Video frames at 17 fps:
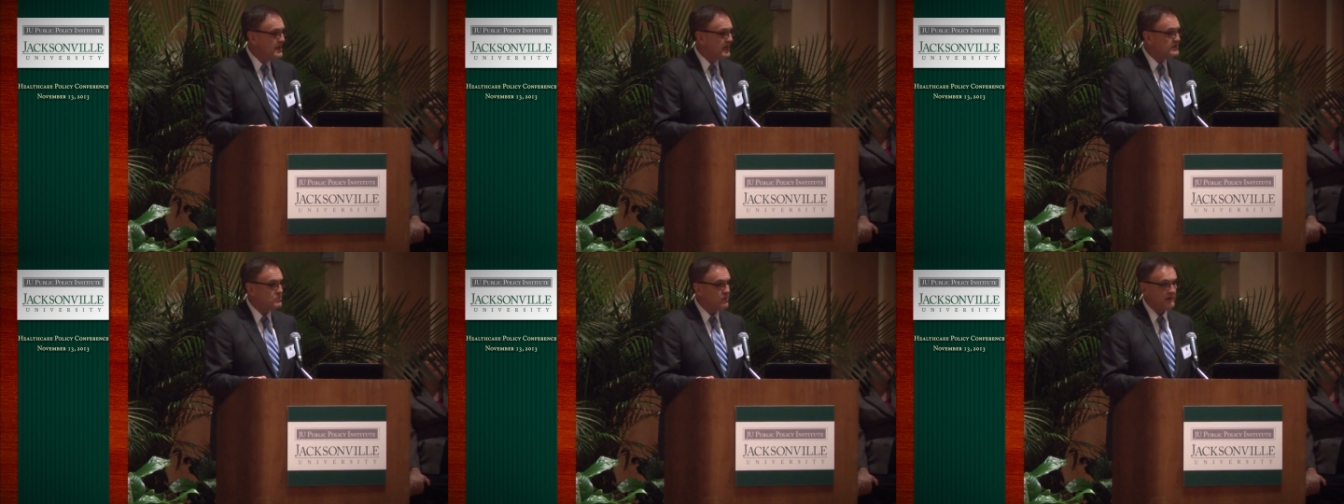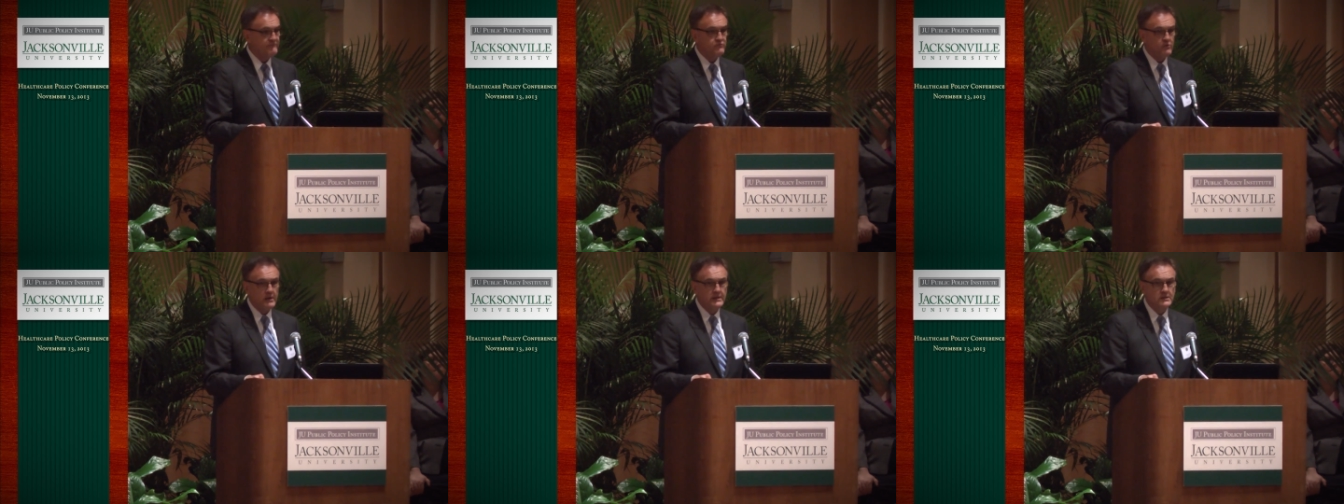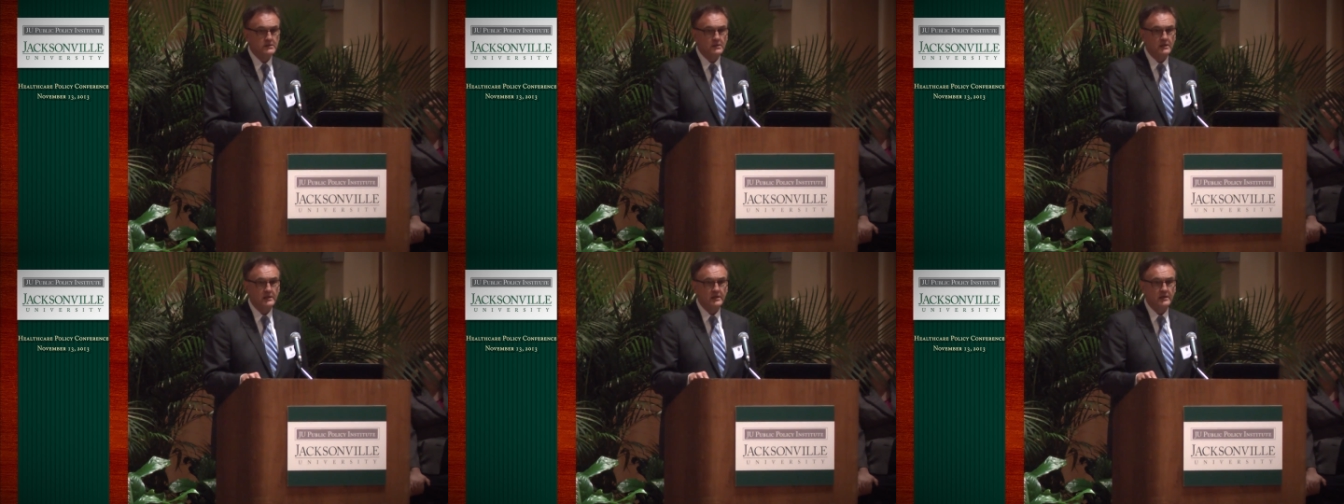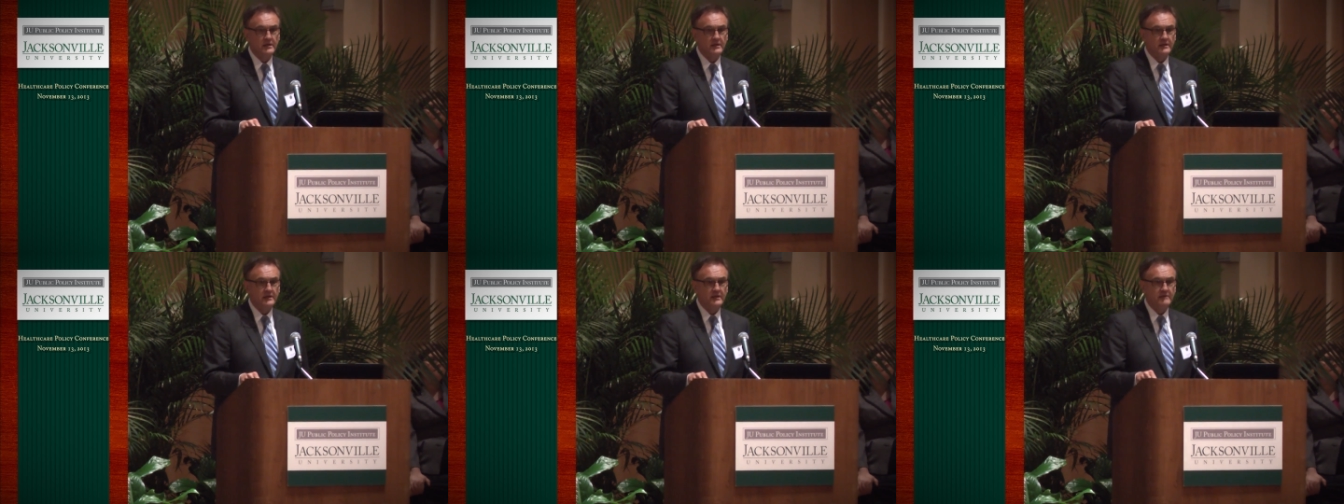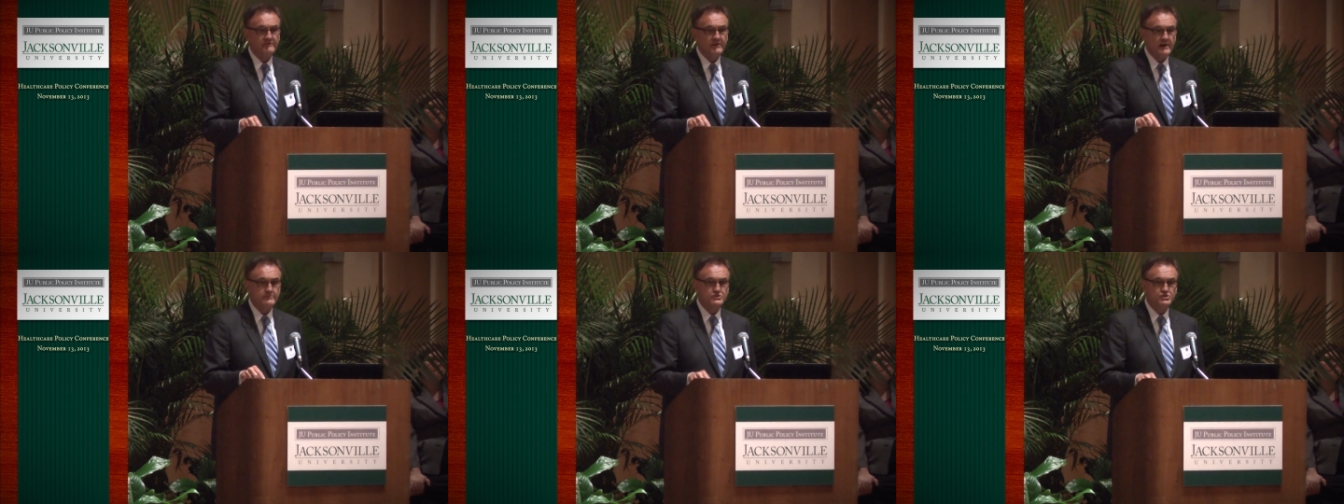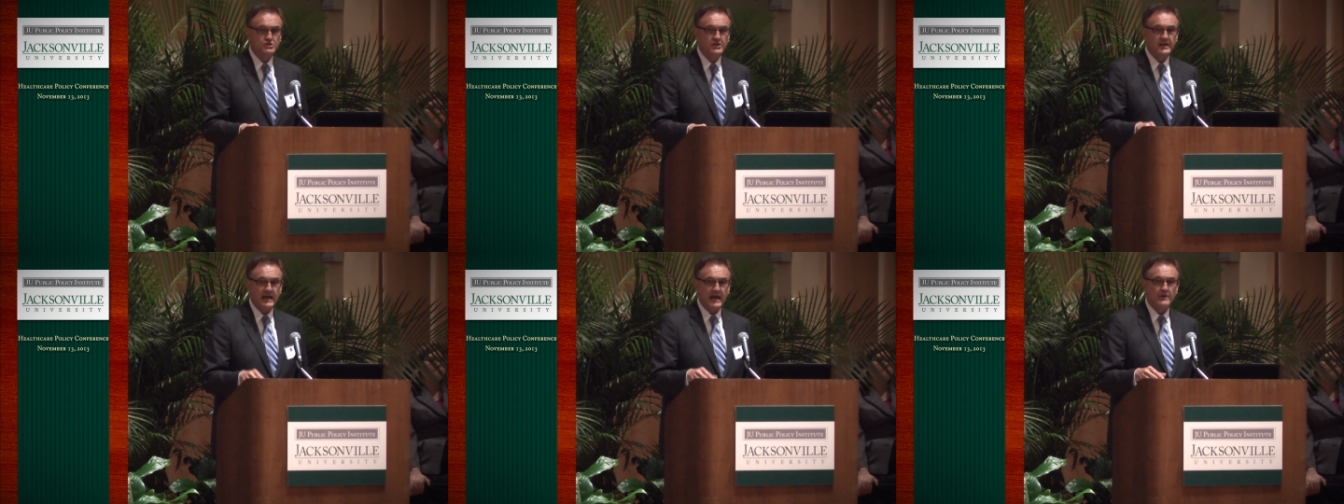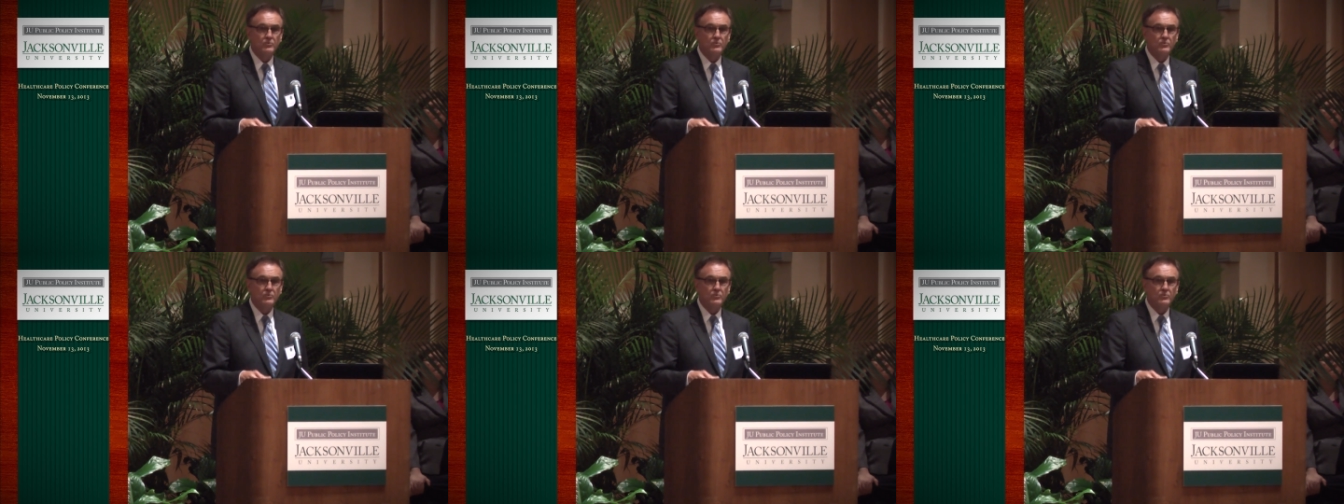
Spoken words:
And quite frankly, if I'm sick,